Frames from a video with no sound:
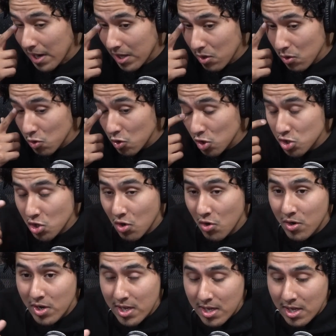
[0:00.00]
You're like, you're
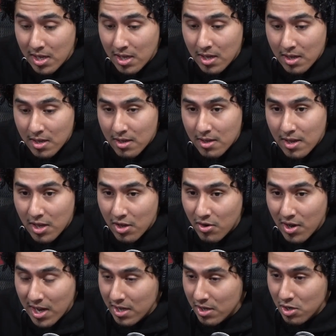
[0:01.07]
turning and
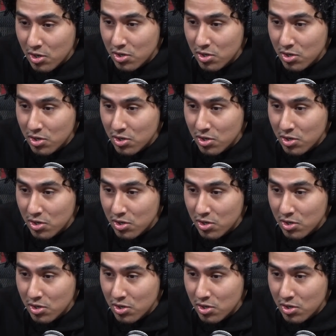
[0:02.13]
you're not.